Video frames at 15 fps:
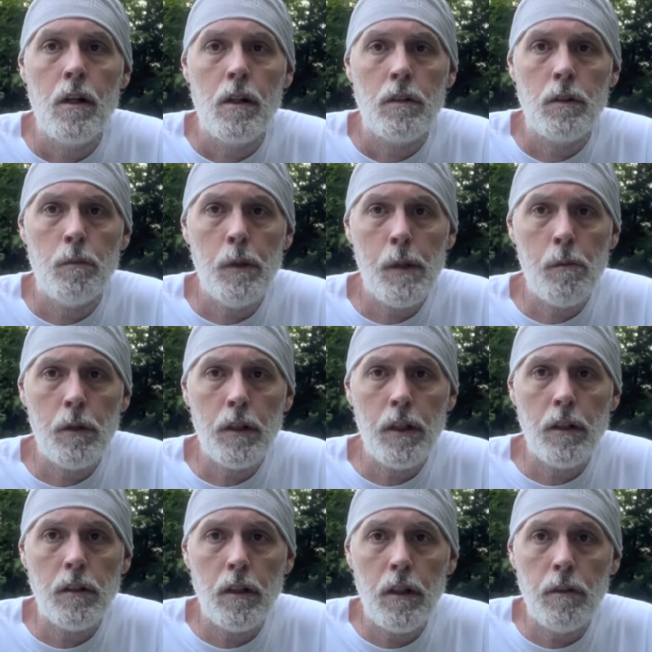So we'll be able to
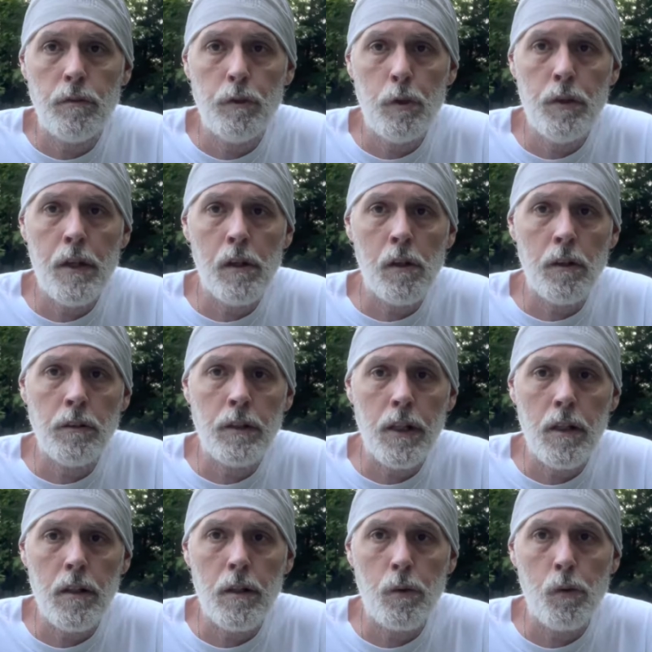get food there on
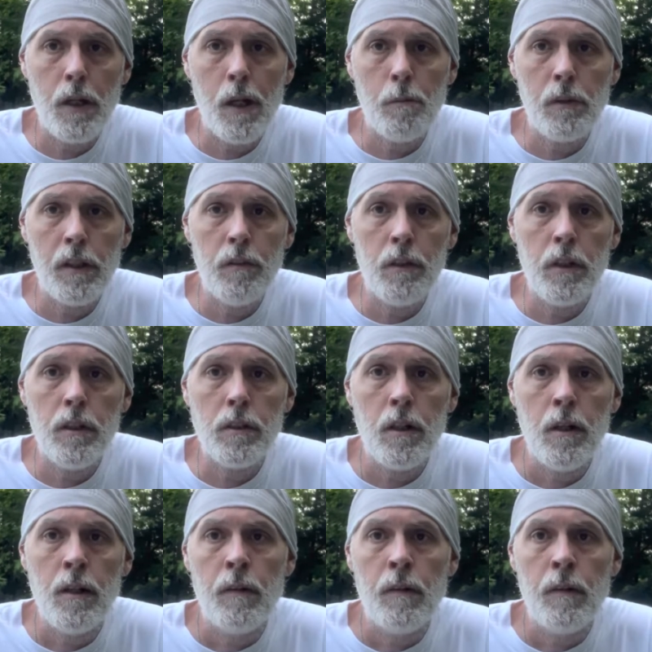day 3, I believe it is.